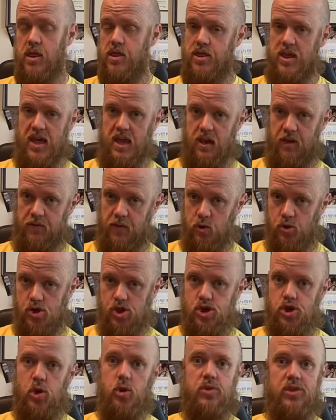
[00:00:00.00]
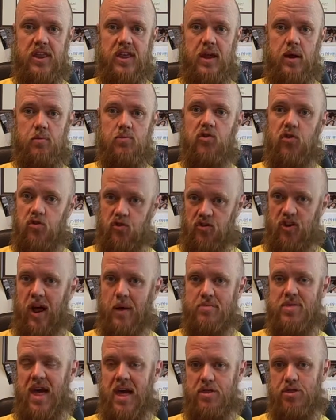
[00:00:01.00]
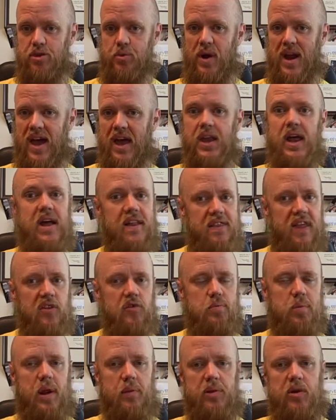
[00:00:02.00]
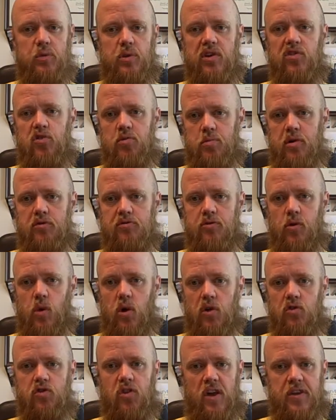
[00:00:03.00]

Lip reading: then if you shoot them to stop that threat, that's probably reasonable force.